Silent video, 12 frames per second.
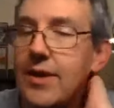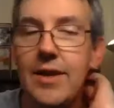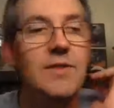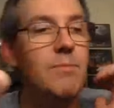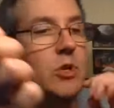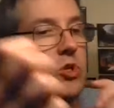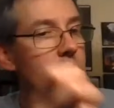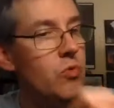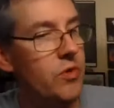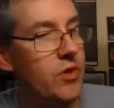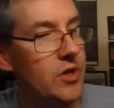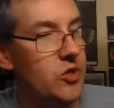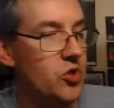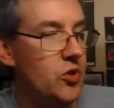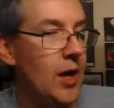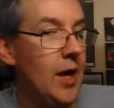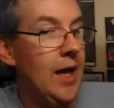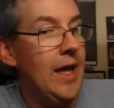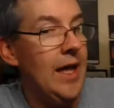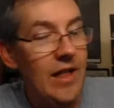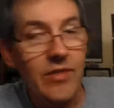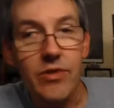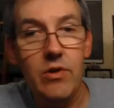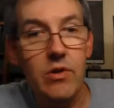gets mentioned with these.
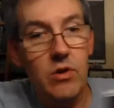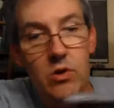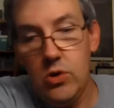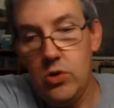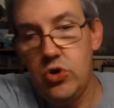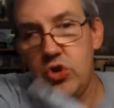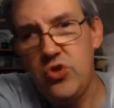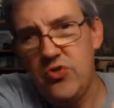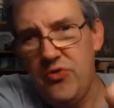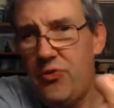There's